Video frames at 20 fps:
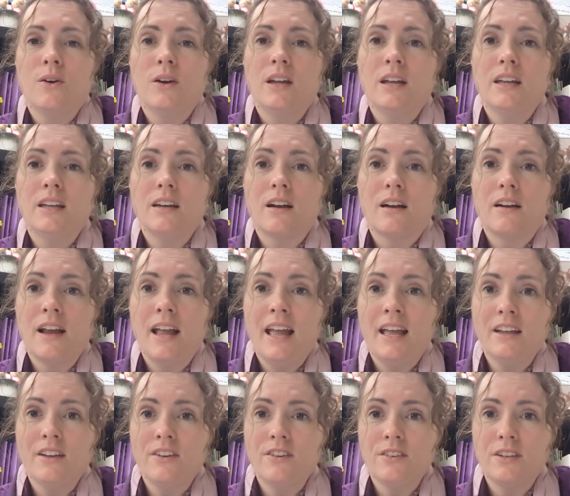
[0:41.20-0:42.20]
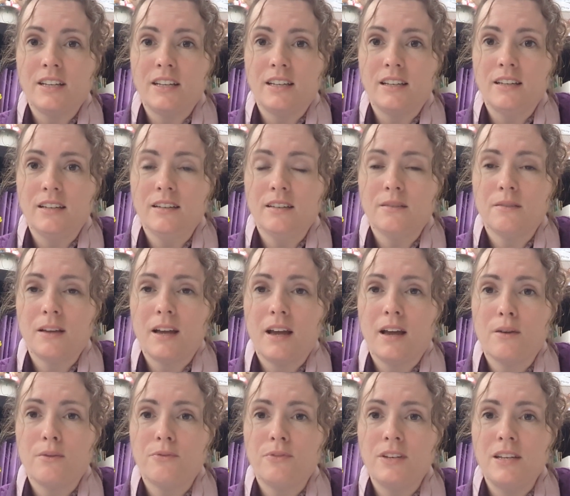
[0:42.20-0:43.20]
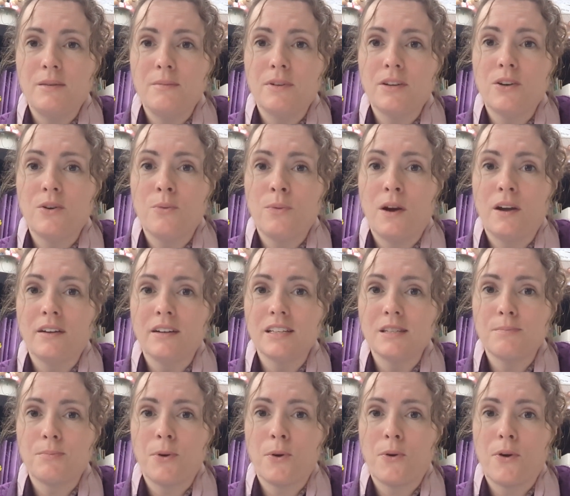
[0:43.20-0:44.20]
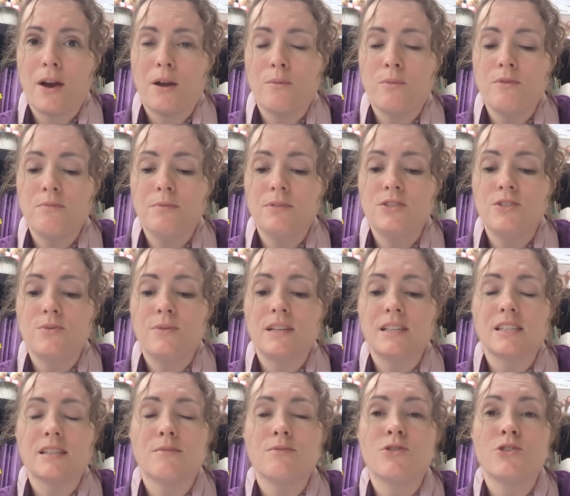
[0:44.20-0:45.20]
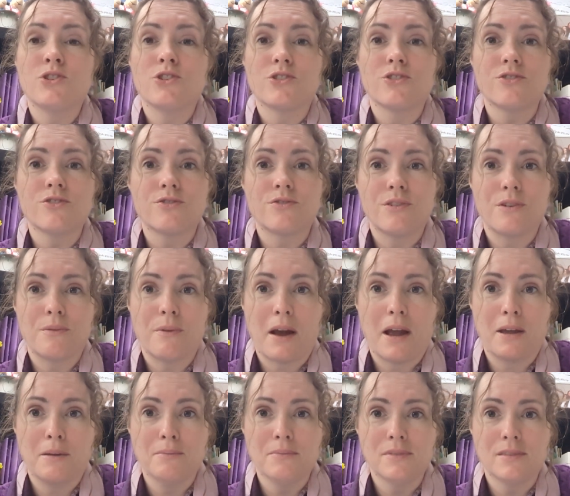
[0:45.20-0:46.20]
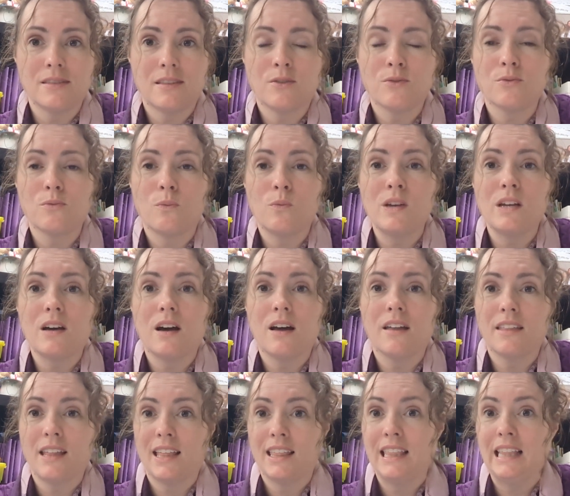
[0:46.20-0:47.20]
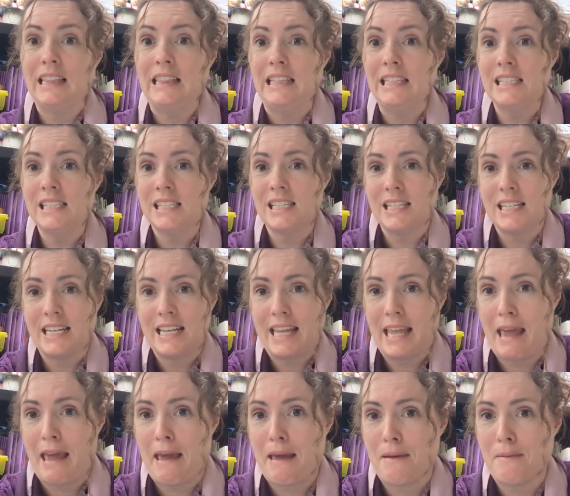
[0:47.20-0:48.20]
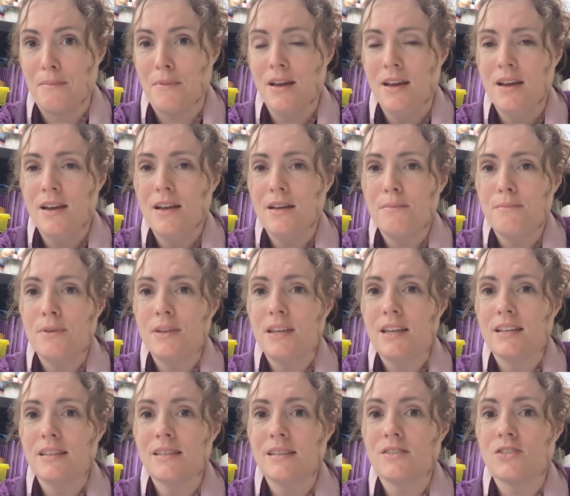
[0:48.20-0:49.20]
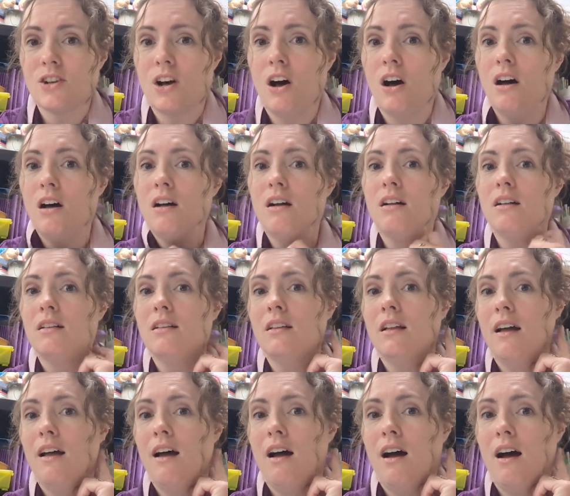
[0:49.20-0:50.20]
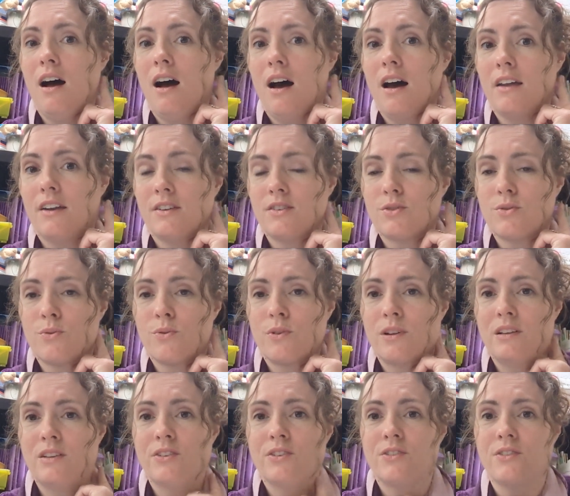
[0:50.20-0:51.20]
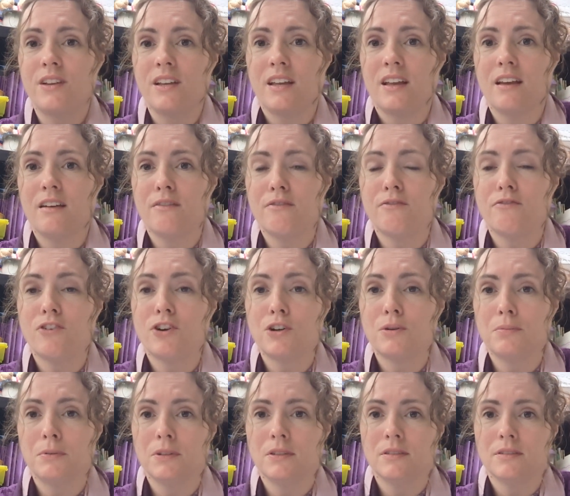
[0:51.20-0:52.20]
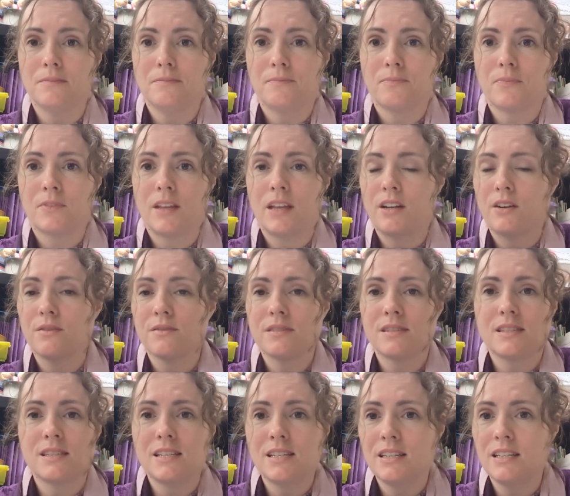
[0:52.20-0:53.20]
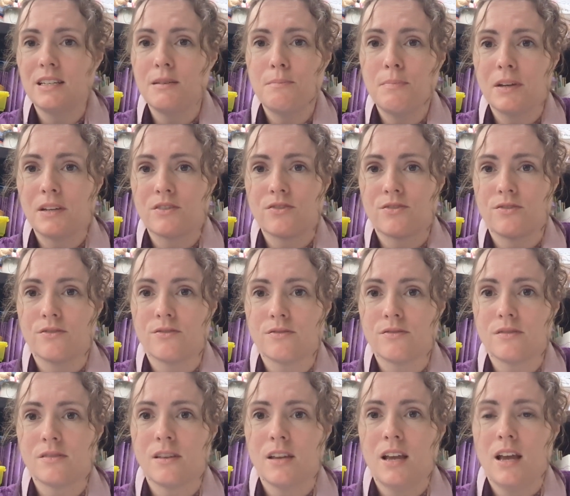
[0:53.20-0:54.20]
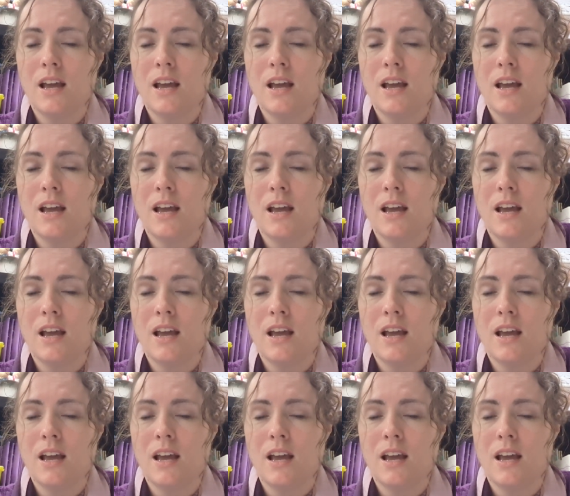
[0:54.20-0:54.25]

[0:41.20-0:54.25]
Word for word: In our Heggerty uh, Phonemic Awareness Program, we've been doing some nursery rhymes. So we call that the listening game because it's all auditory learning and verbal. They don't see any pictures.